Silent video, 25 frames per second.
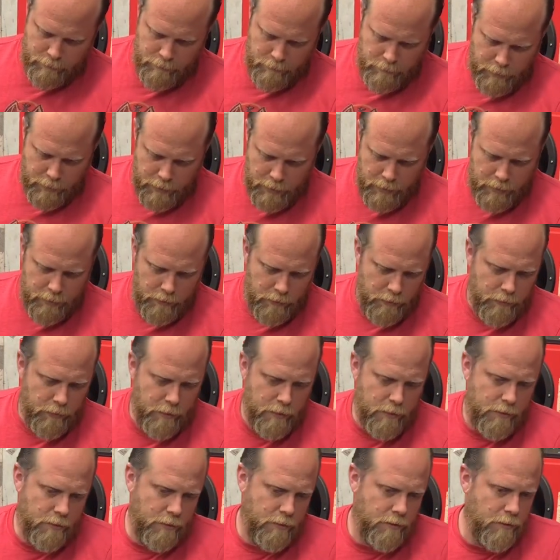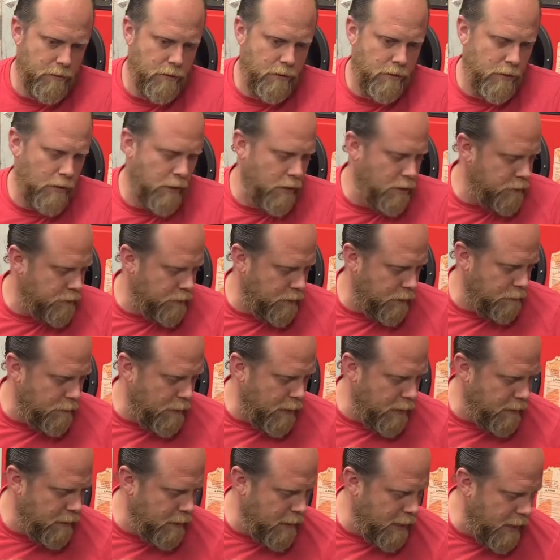But you can easily
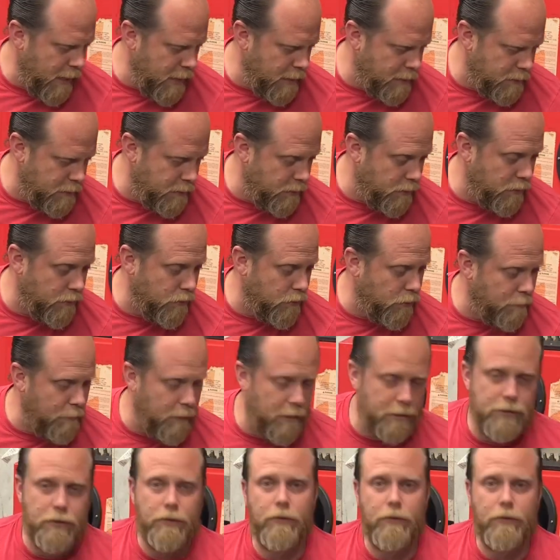paint the heads, and you can do a bunch at